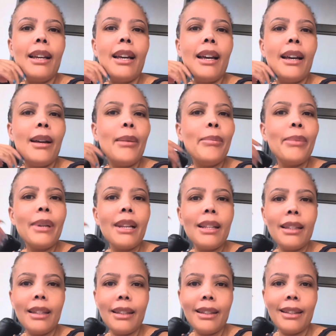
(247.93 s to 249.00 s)

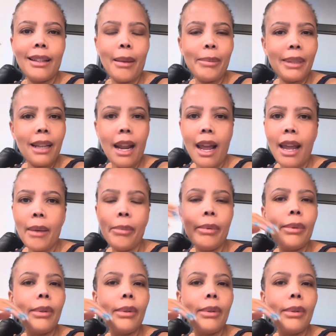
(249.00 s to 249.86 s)
press subscribe.